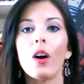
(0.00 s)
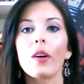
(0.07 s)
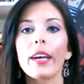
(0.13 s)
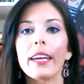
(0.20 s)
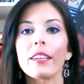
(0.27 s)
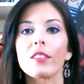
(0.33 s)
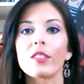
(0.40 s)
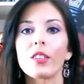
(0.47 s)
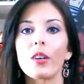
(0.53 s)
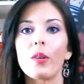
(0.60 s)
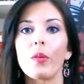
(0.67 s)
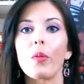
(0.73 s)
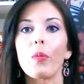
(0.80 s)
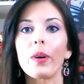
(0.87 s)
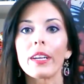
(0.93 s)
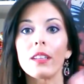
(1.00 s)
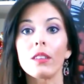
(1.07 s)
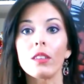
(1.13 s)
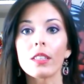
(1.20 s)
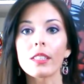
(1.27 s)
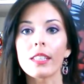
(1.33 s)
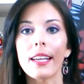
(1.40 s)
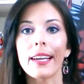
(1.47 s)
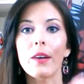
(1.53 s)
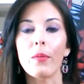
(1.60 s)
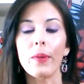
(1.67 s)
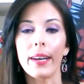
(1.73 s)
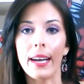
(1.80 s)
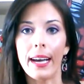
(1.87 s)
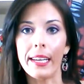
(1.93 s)
Okay, so what it looks like
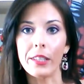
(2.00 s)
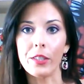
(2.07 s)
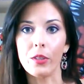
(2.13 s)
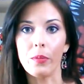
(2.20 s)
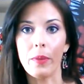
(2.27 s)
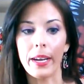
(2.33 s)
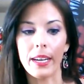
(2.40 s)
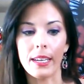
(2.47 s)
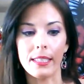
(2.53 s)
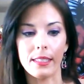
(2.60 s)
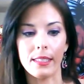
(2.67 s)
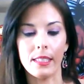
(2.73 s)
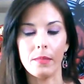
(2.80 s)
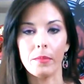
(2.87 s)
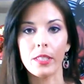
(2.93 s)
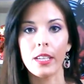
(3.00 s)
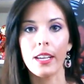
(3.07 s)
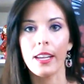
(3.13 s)
when I do my customs